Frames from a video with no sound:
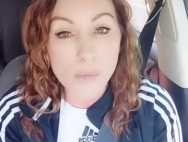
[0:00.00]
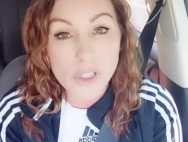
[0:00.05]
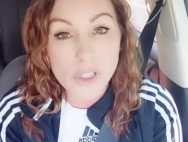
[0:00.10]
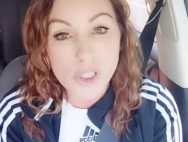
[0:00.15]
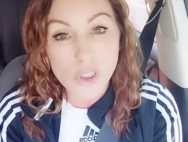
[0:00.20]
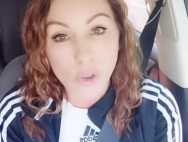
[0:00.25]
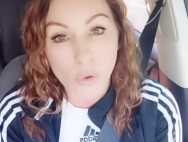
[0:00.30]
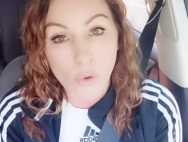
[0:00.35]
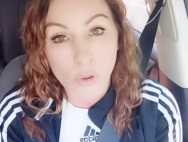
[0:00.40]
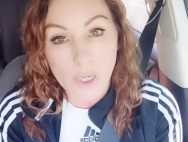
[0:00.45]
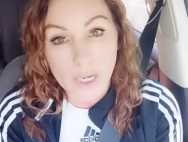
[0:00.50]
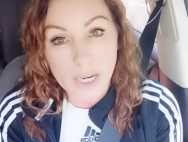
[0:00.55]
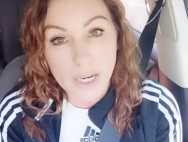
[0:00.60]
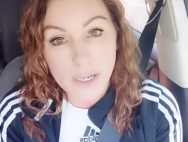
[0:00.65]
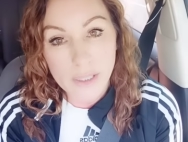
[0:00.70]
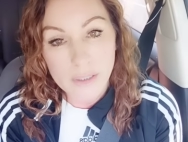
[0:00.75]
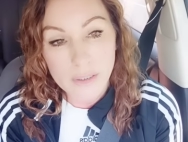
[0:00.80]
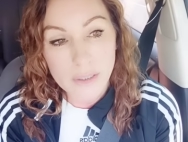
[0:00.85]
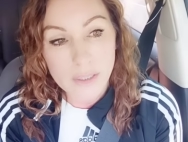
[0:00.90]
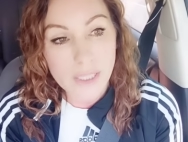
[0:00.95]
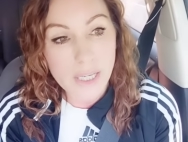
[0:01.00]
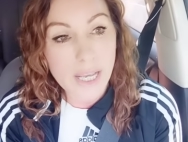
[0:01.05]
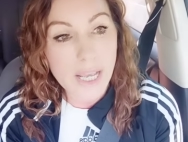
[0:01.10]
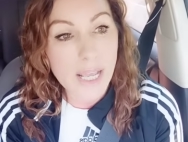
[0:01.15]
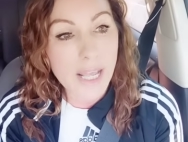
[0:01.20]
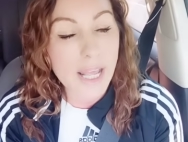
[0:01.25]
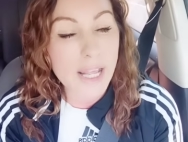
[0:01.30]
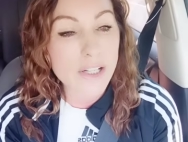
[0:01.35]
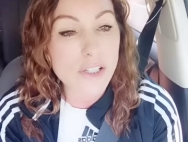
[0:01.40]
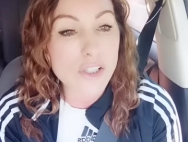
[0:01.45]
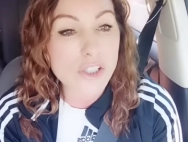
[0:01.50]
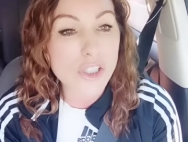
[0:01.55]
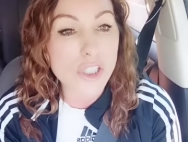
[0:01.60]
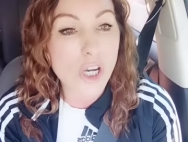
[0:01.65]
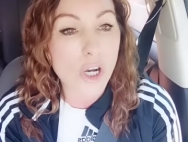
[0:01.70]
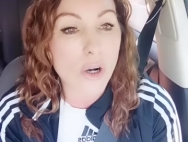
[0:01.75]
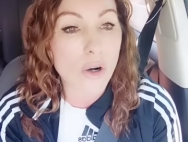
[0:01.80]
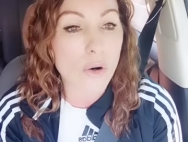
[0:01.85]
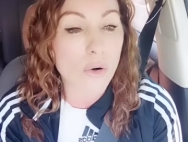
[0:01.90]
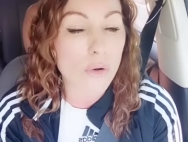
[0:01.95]
there's too much glory.
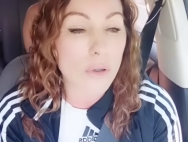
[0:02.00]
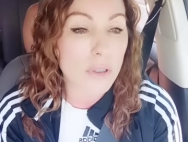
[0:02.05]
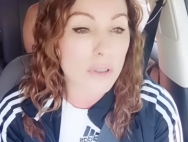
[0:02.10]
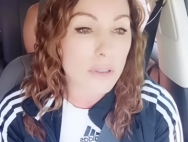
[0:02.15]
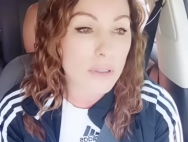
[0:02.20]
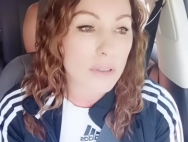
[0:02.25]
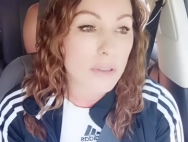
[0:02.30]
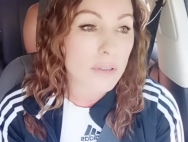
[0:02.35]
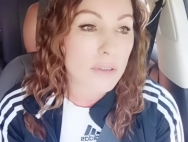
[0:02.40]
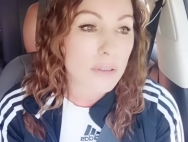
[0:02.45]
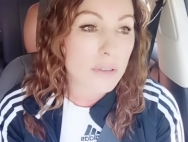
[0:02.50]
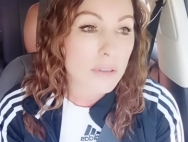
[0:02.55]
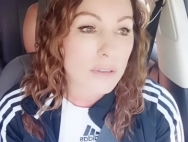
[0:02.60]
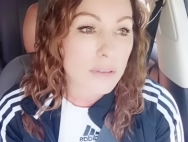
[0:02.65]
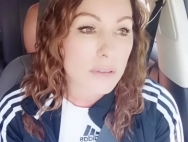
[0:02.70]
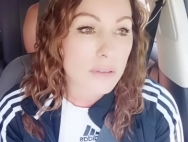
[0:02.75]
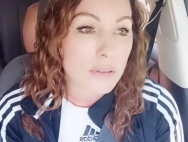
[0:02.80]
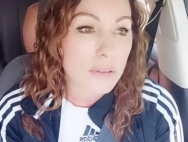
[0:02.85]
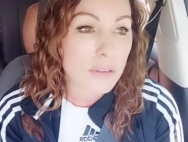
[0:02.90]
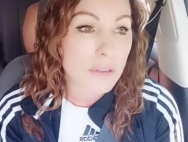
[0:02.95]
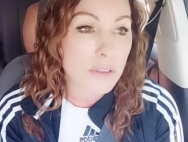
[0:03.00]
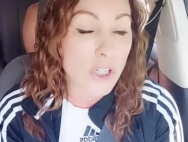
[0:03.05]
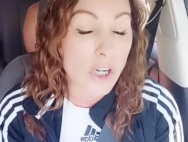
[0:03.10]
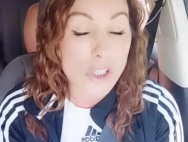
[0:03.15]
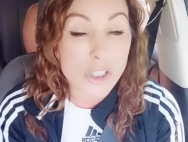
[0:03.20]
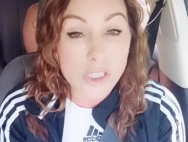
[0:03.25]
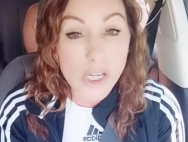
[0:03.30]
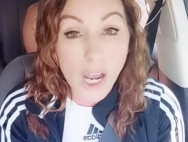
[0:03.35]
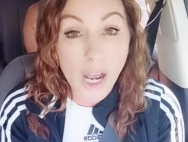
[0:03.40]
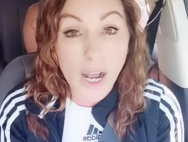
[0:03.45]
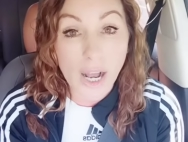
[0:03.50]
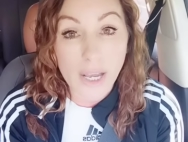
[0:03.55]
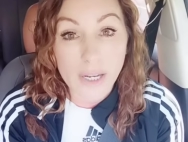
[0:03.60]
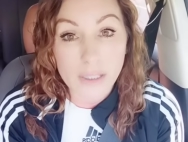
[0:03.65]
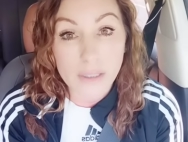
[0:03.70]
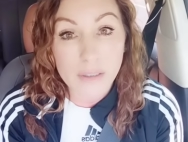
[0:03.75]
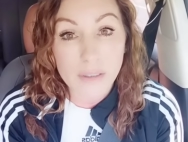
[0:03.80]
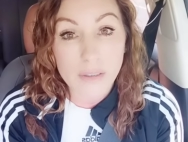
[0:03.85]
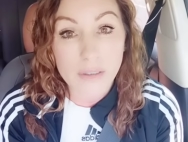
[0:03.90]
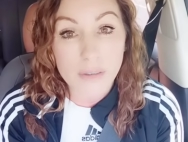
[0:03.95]
And so there's
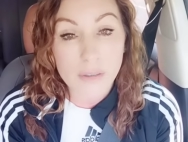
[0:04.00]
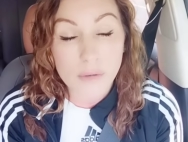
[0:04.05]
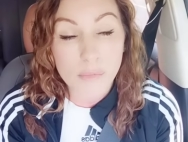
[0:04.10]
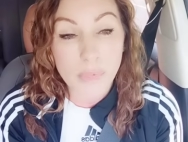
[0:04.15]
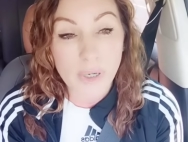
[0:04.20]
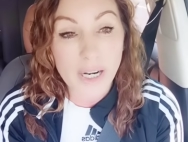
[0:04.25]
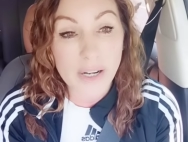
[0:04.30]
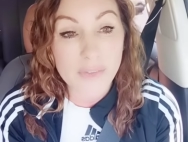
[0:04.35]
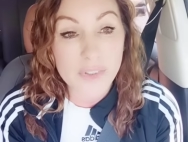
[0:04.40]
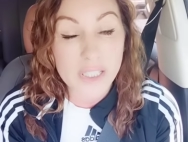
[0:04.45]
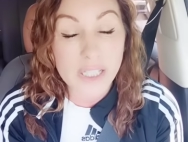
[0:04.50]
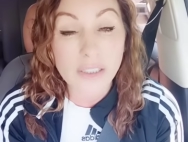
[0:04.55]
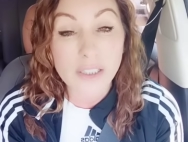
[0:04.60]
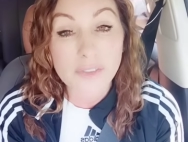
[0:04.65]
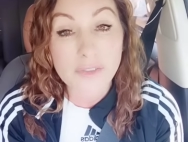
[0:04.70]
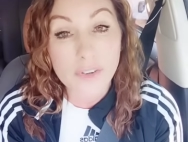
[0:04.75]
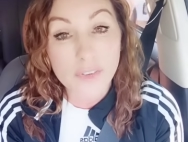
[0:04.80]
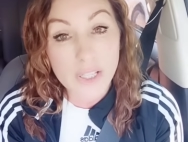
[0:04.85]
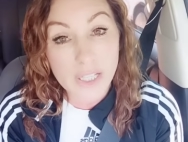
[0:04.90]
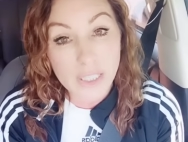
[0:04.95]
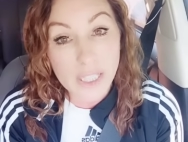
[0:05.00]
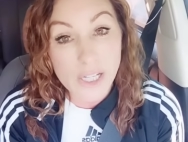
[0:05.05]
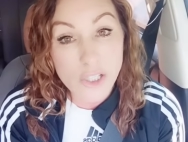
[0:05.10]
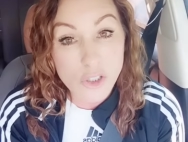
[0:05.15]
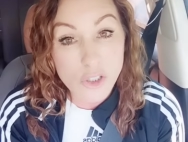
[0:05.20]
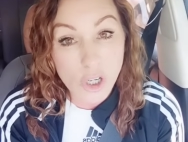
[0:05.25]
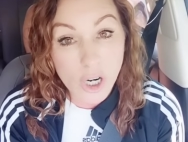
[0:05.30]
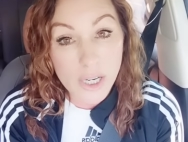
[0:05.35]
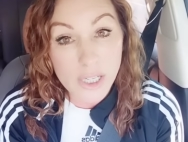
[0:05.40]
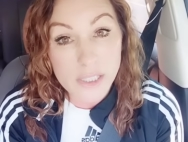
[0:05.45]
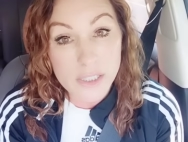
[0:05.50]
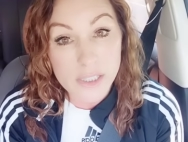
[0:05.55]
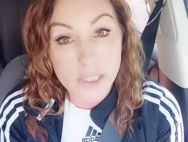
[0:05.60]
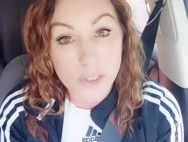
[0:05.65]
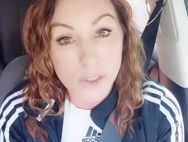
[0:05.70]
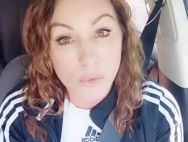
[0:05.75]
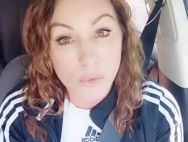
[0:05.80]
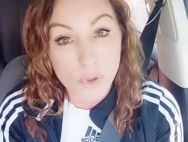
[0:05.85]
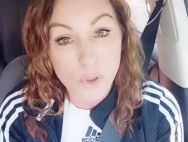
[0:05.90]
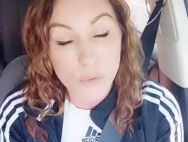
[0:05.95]
not. But evidently for the
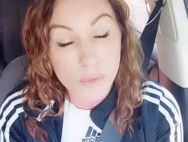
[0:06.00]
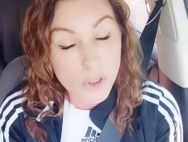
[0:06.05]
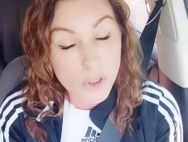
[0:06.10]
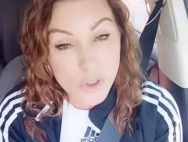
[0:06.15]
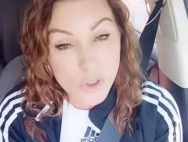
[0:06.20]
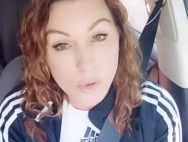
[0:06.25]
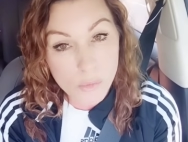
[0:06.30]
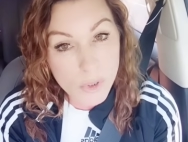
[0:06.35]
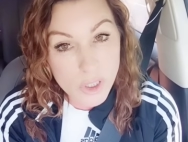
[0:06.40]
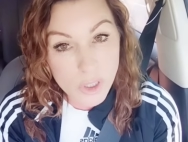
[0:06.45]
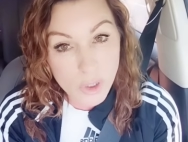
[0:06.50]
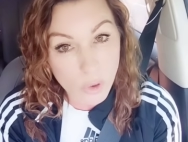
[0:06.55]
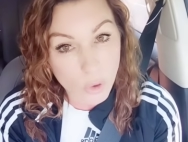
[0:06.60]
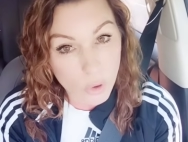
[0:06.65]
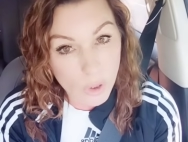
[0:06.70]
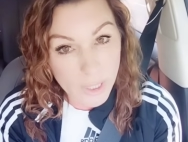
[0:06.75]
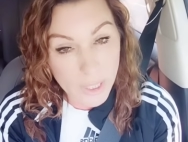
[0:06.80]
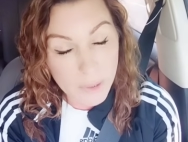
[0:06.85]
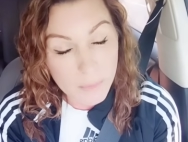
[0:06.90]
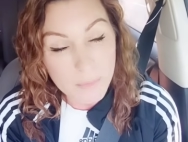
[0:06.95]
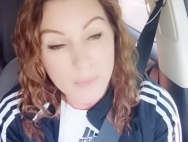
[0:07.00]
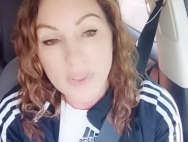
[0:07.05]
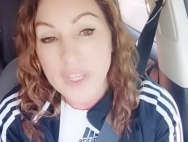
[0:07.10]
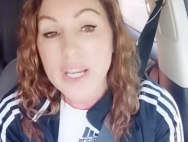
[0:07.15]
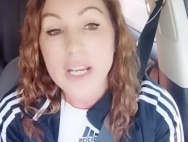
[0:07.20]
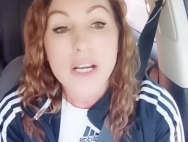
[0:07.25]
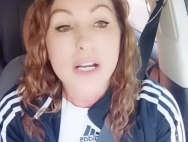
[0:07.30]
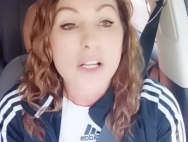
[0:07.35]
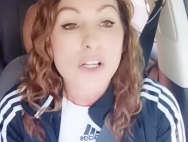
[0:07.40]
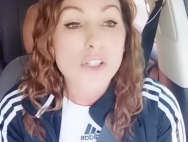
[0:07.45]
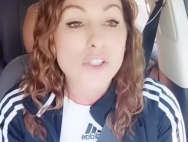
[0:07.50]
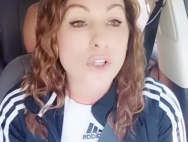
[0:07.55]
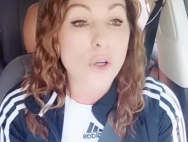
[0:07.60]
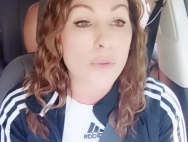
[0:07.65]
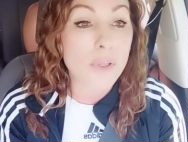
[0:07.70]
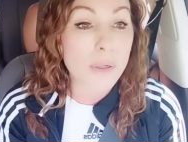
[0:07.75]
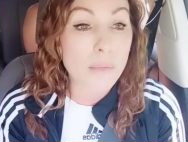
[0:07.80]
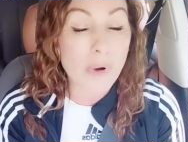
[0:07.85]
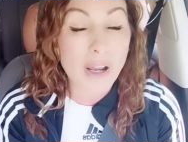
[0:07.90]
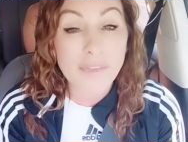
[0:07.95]
electronics in the room, there's too much glory.
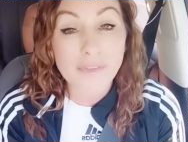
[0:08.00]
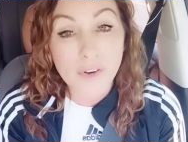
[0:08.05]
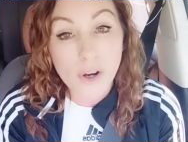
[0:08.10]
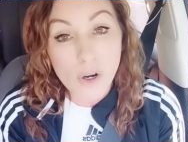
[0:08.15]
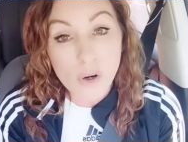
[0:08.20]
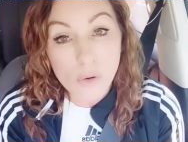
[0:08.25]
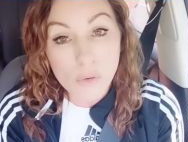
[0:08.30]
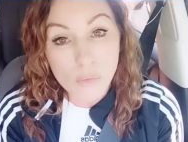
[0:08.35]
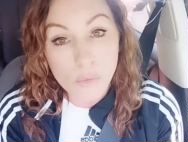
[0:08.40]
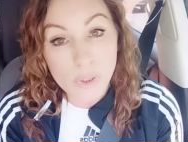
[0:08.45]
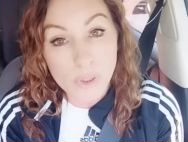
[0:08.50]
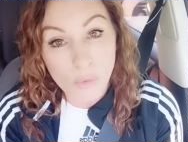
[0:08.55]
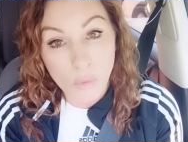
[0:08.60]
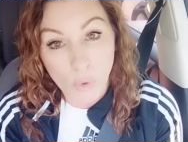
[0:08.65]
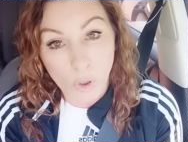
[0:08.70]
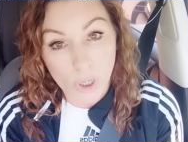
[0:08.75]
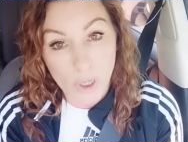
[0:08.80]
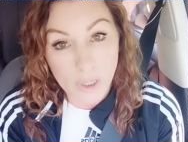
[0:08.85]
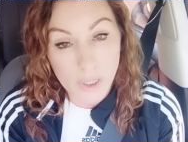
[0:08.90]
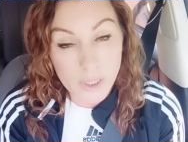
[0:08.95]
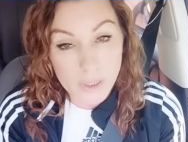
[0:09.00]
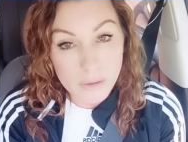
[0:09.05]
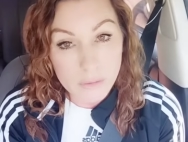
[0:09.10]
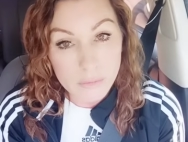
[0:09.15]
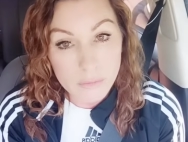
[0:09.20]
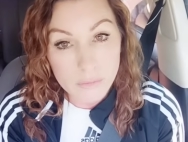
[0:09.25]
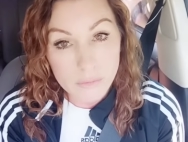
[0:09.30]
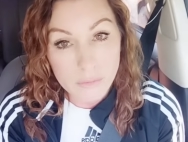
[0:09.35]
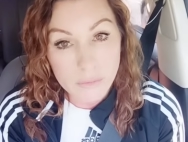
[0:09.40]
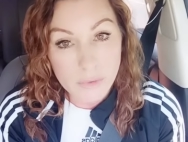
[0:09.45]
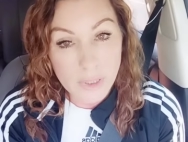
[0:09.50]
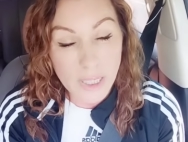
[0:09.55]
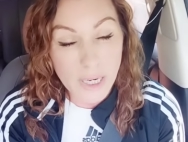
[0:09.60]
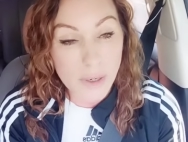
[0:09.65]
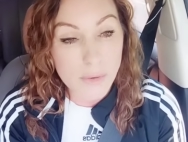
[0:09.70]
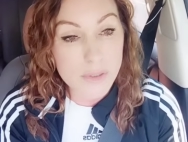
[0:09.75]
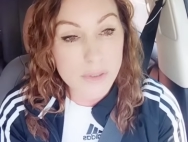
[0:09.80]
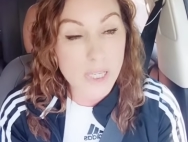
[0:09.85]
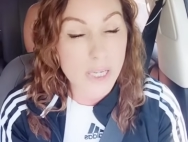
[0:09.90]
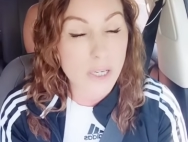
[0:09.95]
So then my phone wouldn't work.
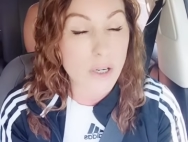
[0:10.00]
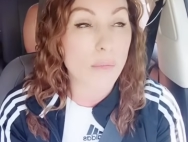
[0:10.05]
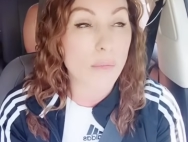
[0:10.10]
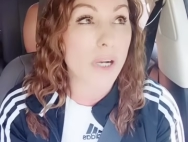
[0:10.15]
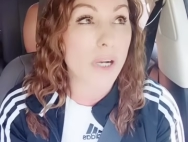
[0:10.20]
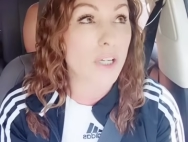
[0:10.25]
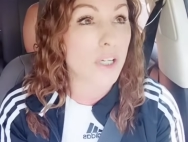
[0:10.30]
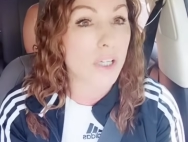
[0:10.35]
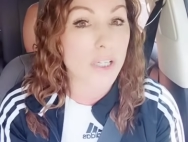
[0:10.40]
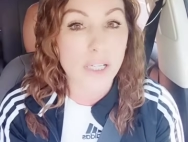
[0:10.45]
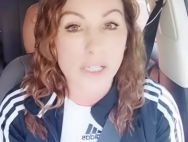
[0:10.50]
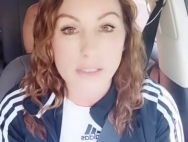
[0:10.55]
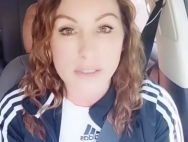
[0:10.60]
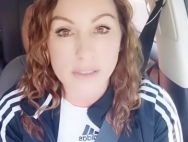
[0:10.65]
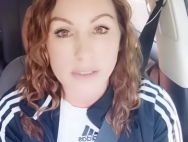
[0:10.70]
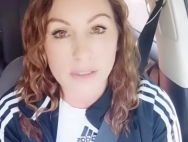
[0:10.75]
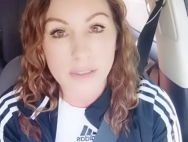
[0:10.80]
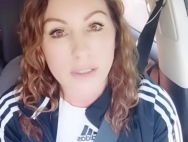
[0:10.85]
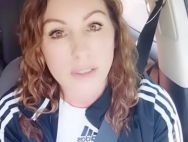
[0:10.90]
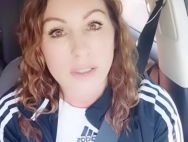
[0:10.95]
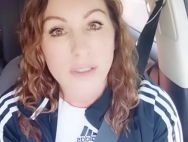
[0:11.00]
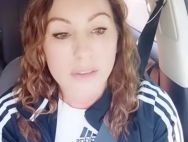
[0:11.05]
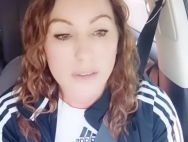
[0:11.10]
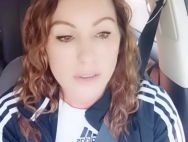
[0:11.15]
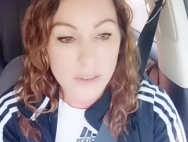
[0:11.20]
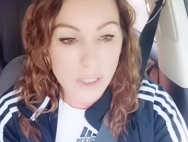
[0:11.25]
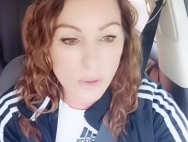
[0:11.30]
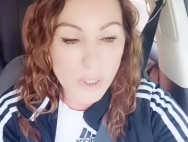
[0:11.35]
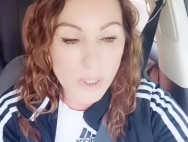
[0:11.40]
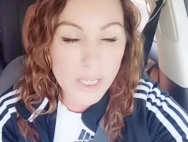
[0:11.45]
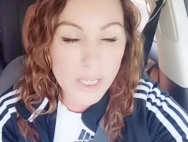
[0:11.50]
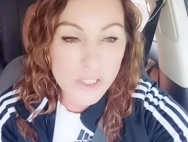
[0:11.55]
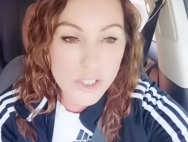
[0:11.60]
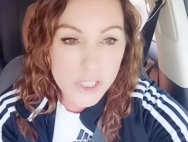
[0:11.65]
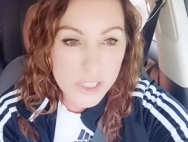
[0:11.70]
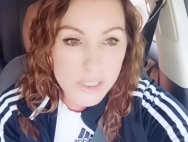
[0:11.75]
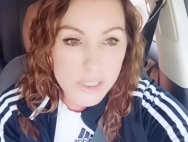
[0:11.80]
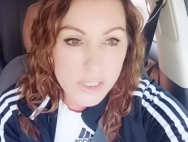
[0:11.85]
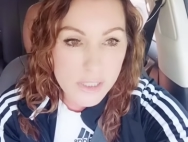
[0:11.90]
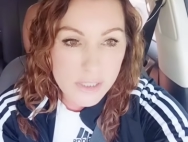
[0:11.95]
And I was like, oh my goodness.
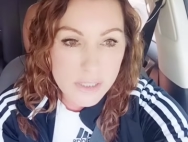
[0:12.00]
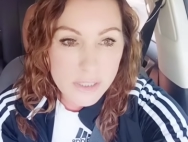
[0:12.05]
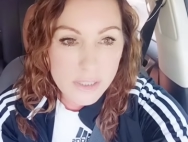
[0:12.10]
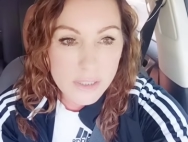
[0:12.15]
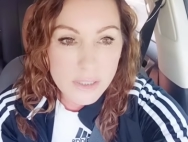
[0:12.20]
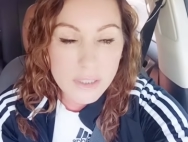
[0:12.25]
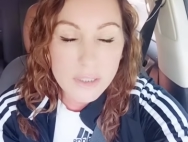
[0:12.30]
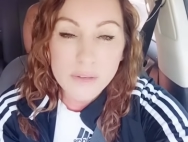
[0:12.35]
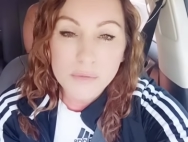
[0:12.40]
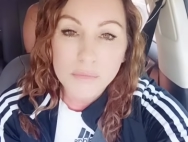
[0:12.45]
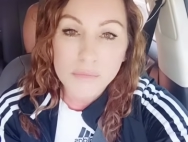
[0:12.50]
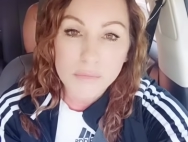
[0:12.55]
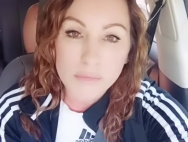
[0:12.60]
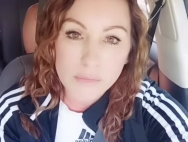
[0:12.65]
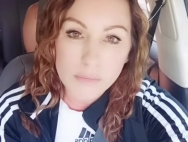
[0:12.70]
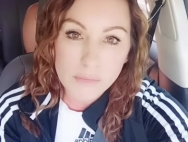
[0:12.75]
Okay, Jesus.